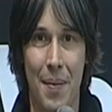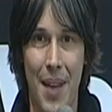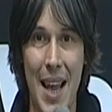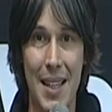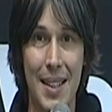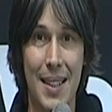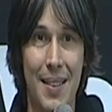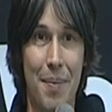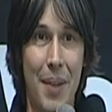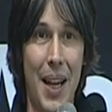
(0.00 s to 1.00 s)
is
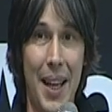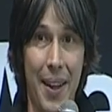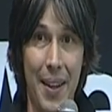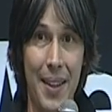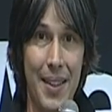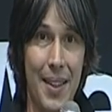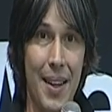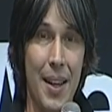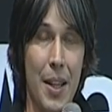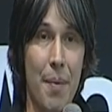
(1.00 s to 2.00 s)
planet Earth,
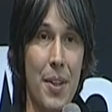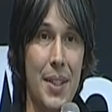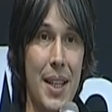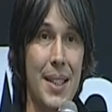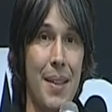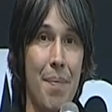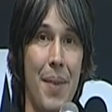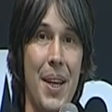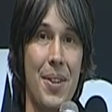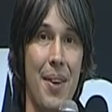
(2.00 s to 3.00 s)
the most distant
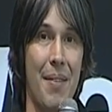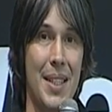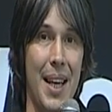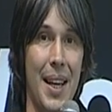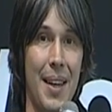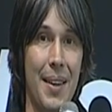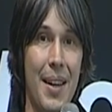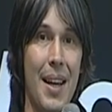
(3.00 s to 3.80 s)
picture ever taken,